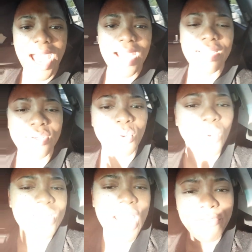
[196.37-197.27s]
And
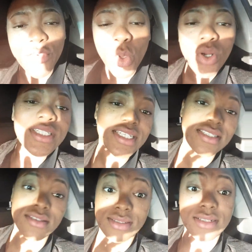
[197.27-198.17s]
what I've
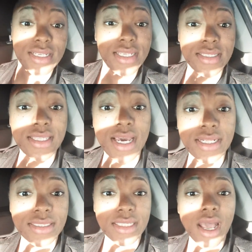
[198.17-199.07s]
noticed is that
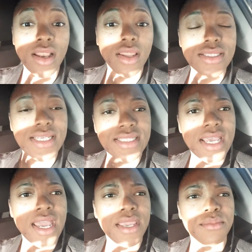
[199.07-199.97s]
a lot of
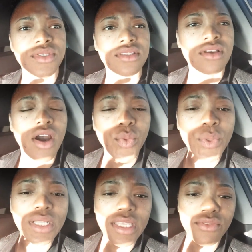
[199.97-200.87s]
times God
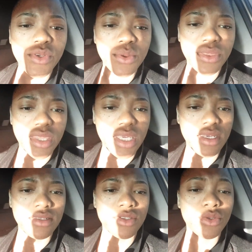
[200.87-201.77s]
will give you
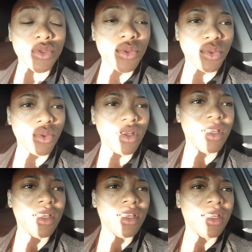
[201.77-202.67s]
things to do
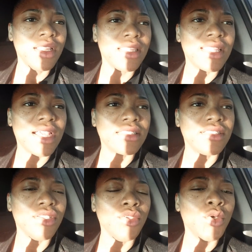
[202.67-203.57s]
that
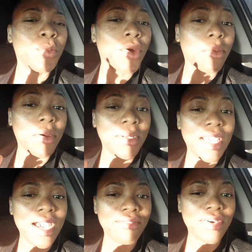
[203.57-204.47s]
you probably
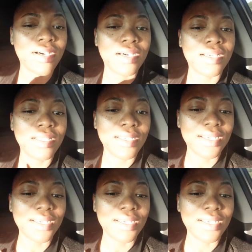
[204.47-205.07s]
have a